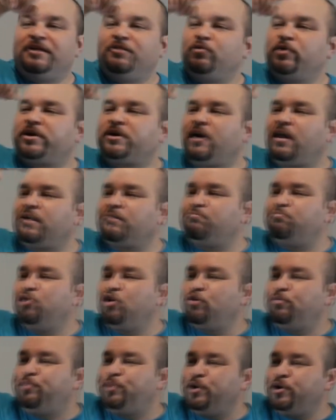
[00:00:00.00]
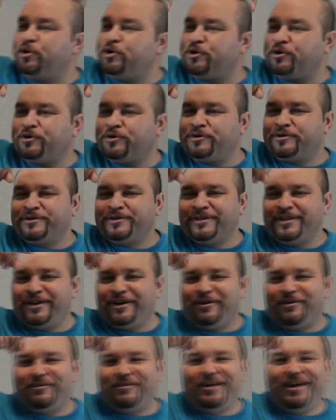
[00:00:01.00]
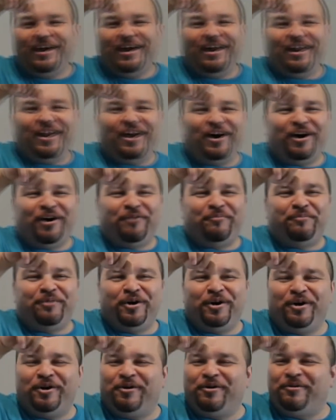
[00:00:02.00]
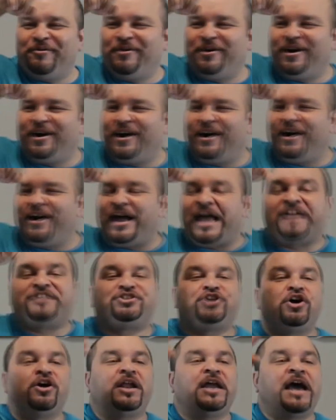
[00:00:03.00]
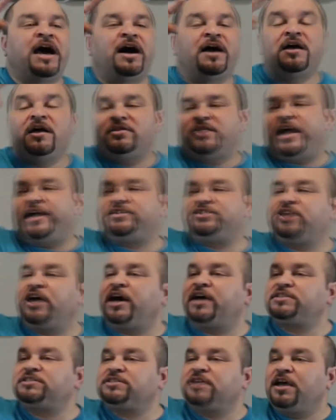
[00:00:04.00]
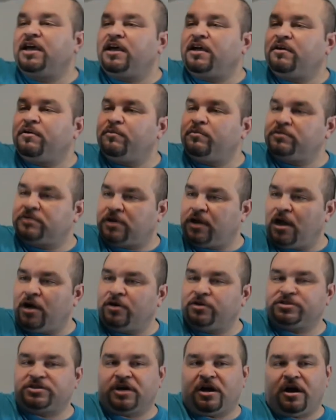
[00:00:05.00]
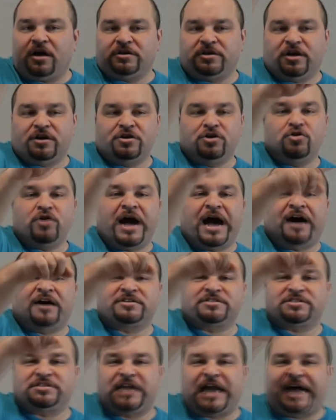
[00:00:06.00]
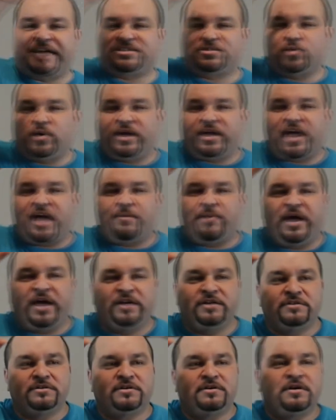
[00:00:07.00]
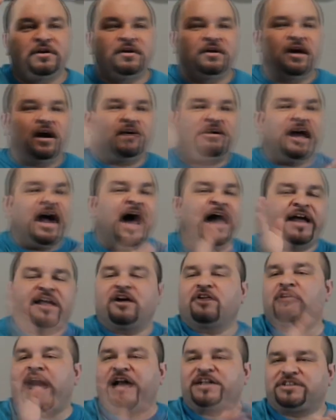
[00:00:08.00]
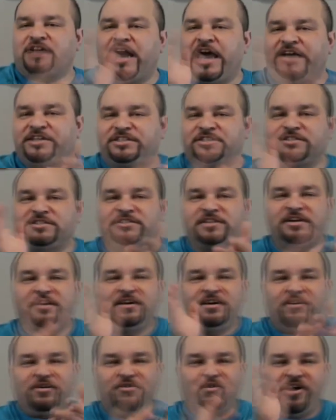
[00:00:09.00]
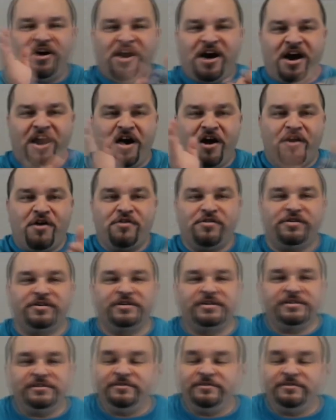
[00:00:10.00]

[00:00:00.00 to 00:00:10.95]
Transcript: We call them Boo Boo. Little, little Boo Boo. And Julia, they just closed on their new house last week. Amen? All right, congratulations. Woo!